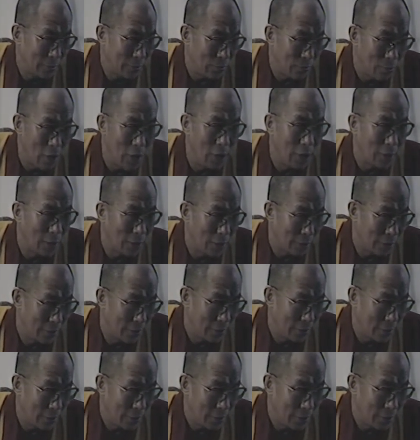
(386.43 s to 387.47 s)
Why?
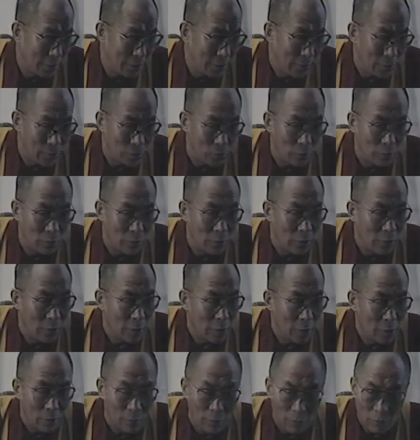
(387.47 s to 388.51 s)
So
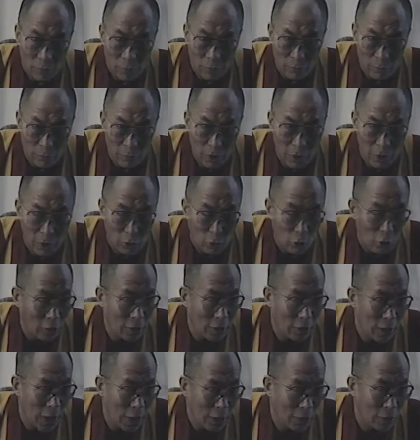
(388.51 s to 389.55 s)
we are
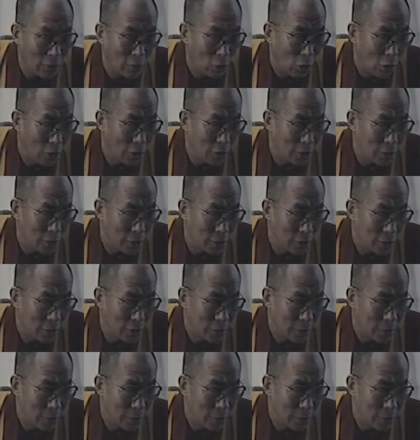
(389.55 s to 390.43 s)
not lacking knowledge